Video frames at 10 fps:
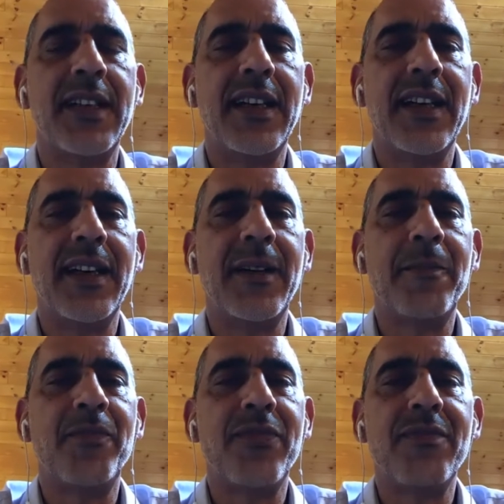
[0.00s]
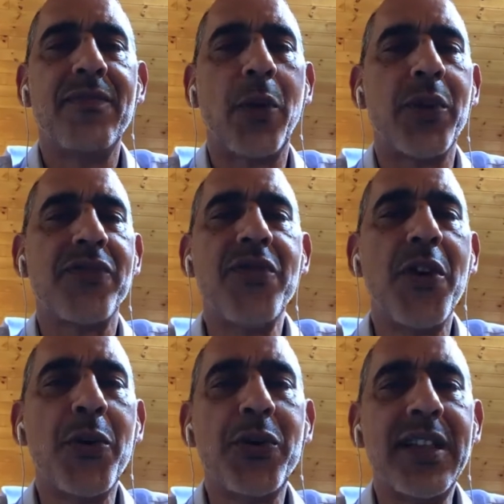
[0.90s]
There was
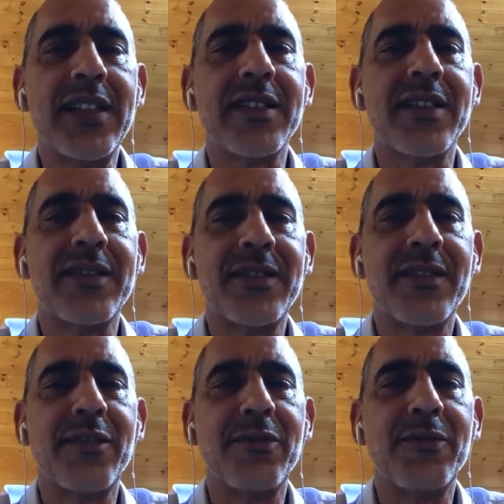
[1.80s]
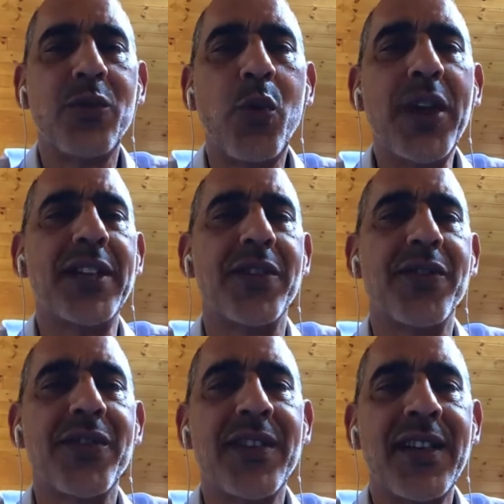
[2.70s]
no clear
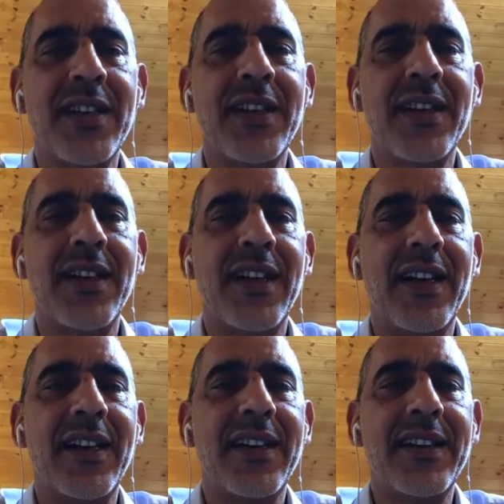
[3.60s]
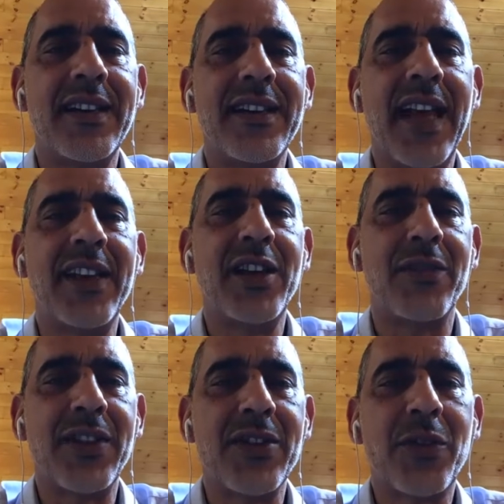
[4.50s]
winners in any
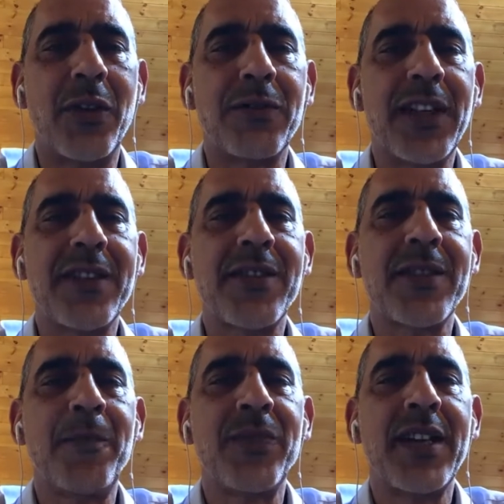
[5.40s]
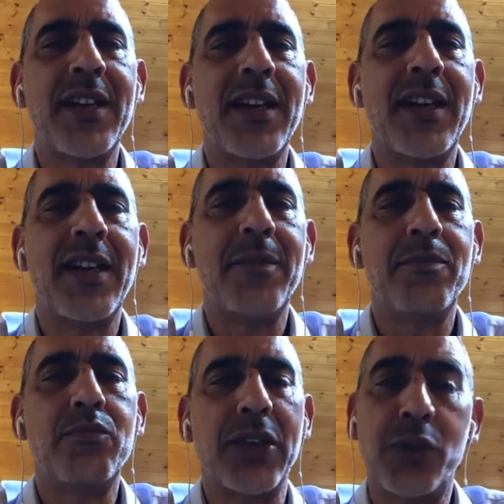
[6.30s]
of these conflicts,
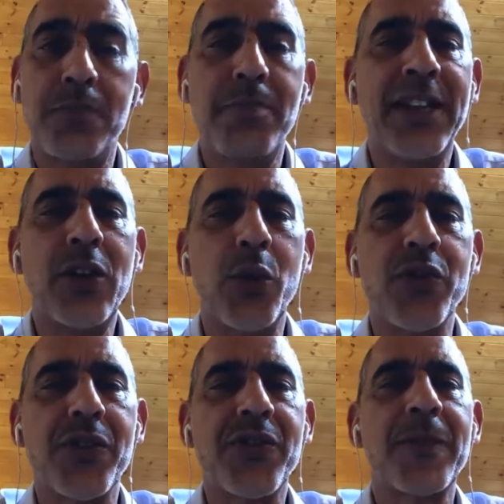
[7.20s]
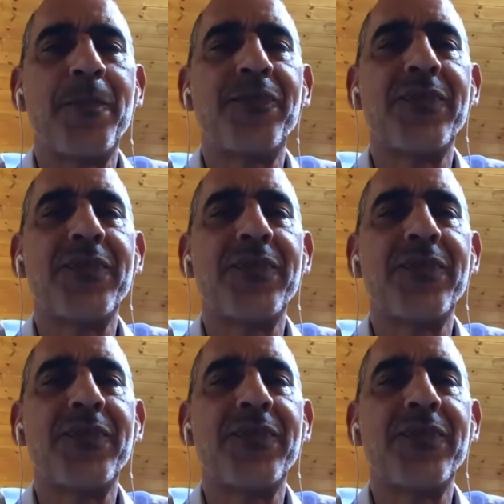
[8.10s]
but many losers.